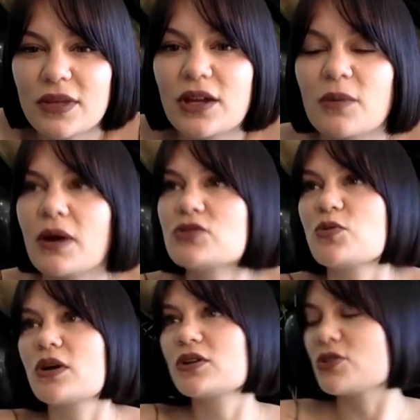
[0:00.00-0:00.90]
I know, but I'm
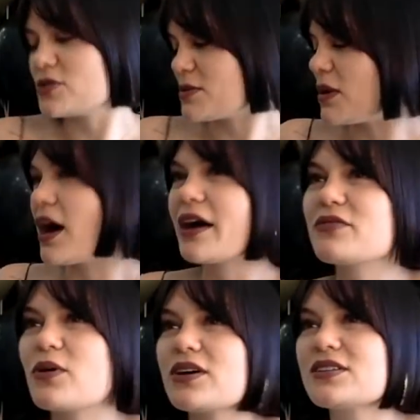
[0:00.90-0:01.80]
trying to do some
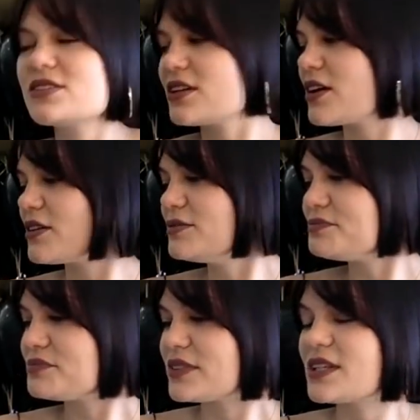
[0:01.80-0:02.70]
live ones.
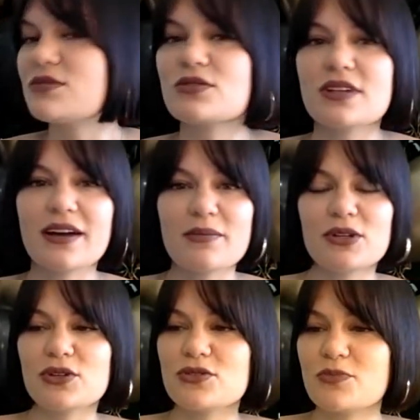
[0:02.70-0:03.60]
This feels like I'm a
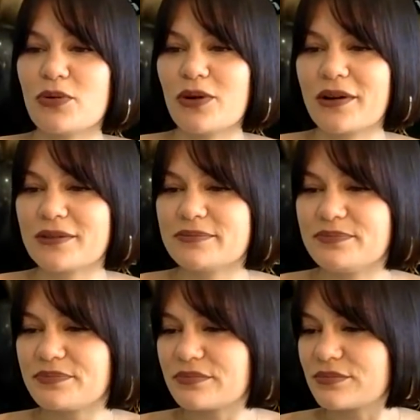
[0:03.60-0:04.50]
news reporter.
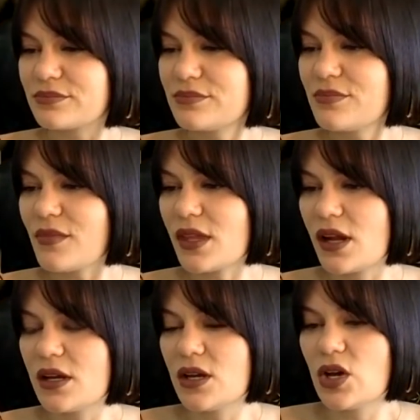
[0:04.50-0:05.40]

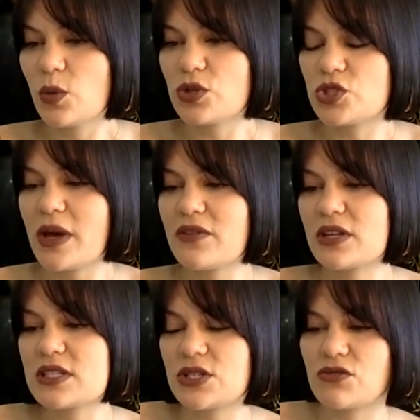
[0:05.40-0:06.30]
Would you ever
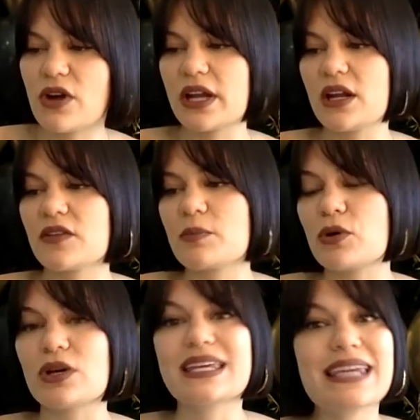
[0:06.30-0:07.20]
consider writing another
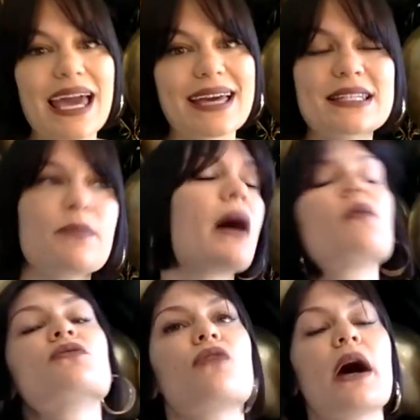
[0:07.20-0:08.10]
book? Yes, but I
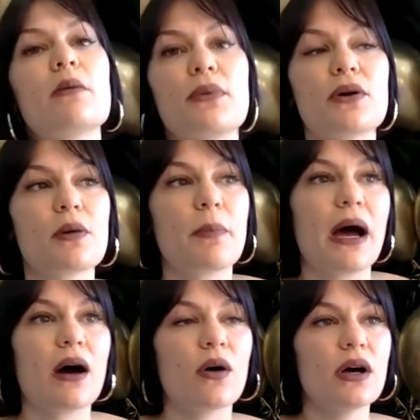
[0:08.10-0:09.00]
would write a book
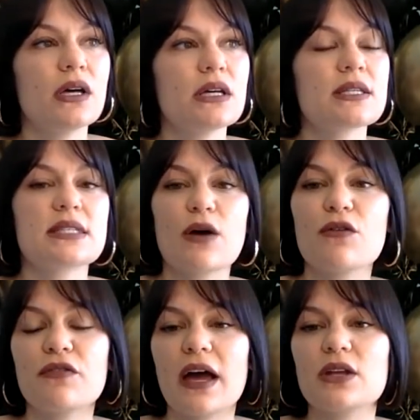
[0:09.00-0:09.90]
about
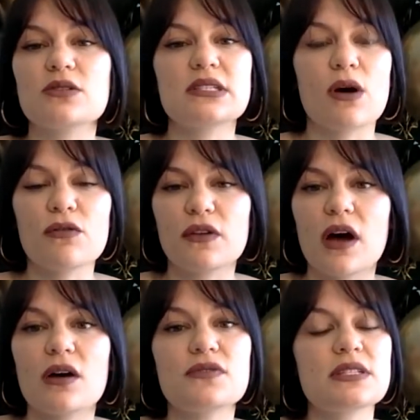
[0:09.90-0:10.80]
self-value,
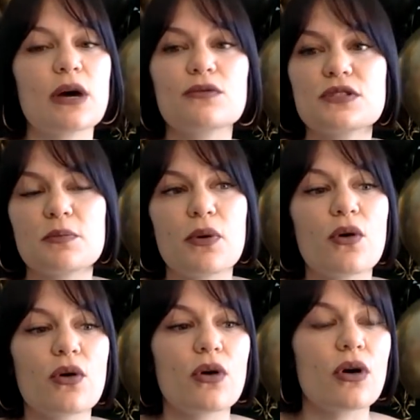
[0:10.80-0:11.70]
self-love,
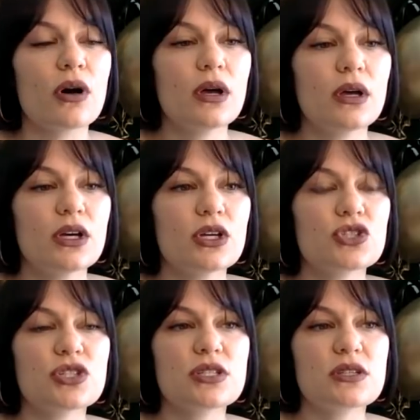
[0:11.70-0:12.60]
self-support,
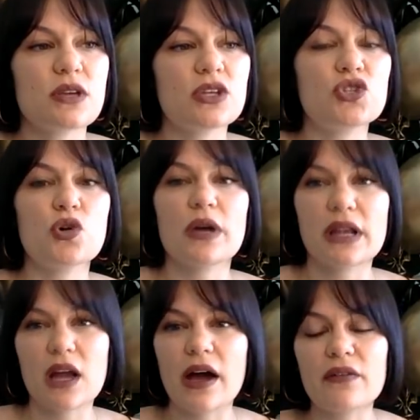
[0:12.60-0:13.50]
just enjoying
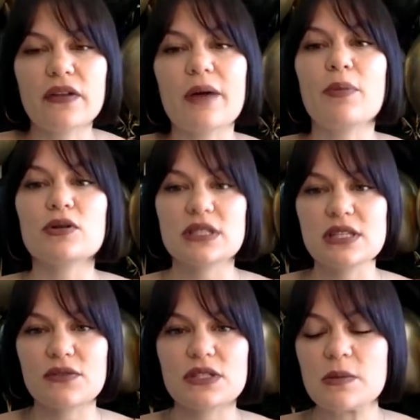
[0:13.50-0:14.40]
life, like a
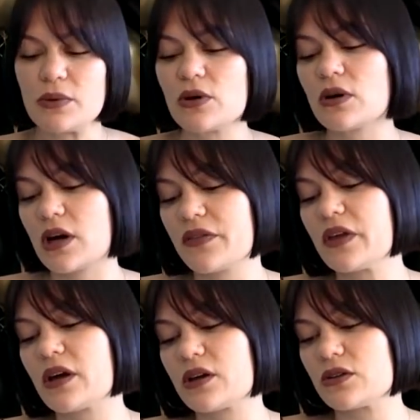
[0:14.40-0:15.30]
positivity book. I
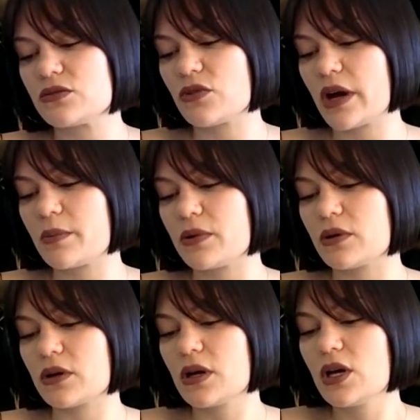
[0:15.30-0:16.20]
think I could write a
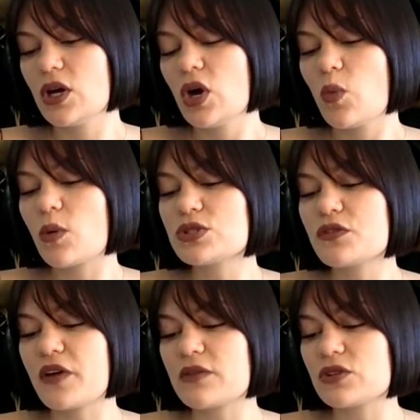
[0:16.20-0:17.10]
book. What was your
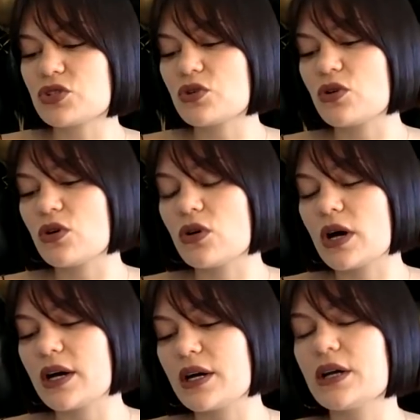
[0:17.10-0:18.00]
favorite tour?
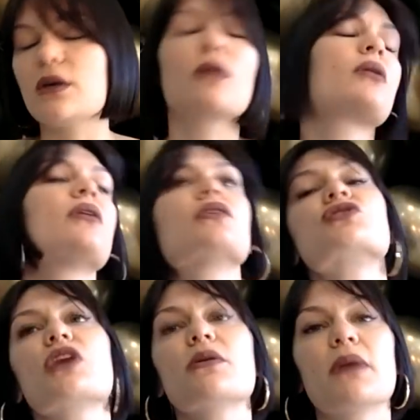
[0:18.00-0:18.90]
Oh gosh,
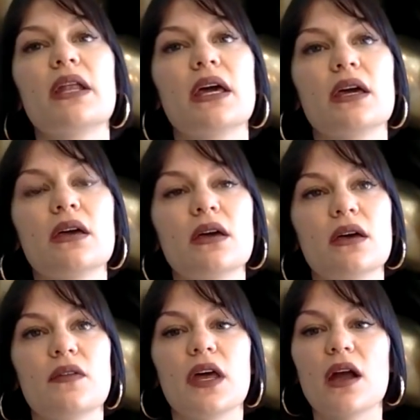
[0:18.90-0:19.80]
so many.
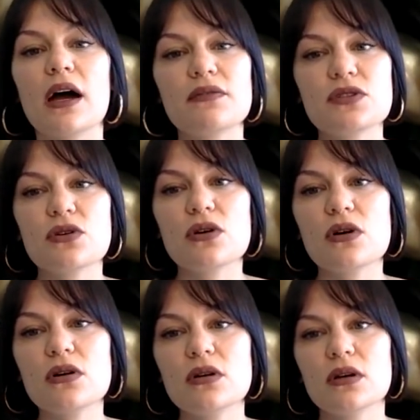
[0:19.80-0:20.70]
The Alive
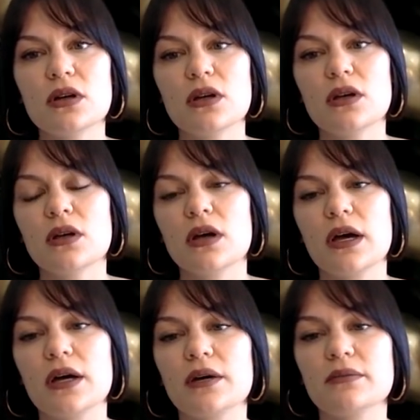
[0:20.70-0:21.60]
tour.
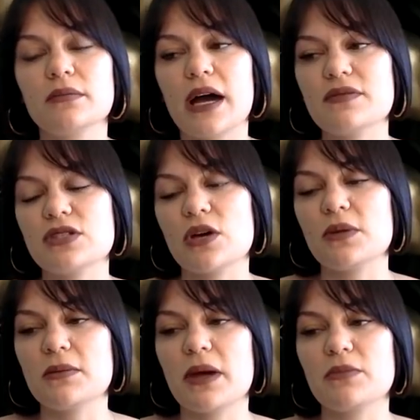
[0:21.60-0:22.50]
I have so
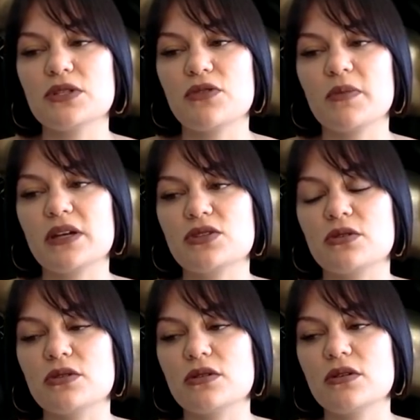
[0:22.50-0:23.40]
many memories from that
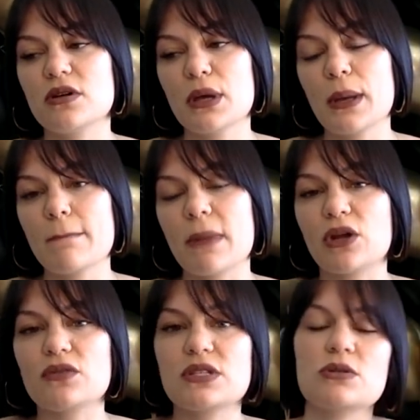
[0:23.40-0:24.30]
tour. And
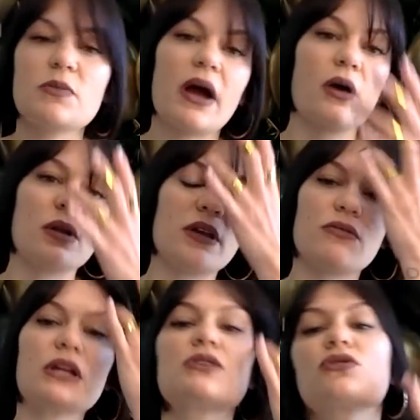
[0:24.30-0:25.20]
obviously it was my only
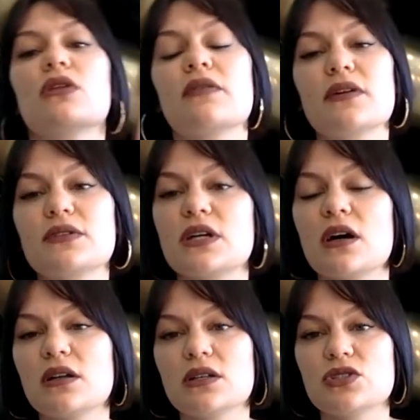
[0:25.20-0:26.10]
arena tour that I've ever
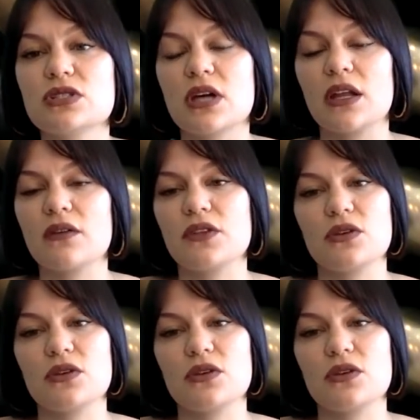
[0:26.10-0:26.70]
done. And I love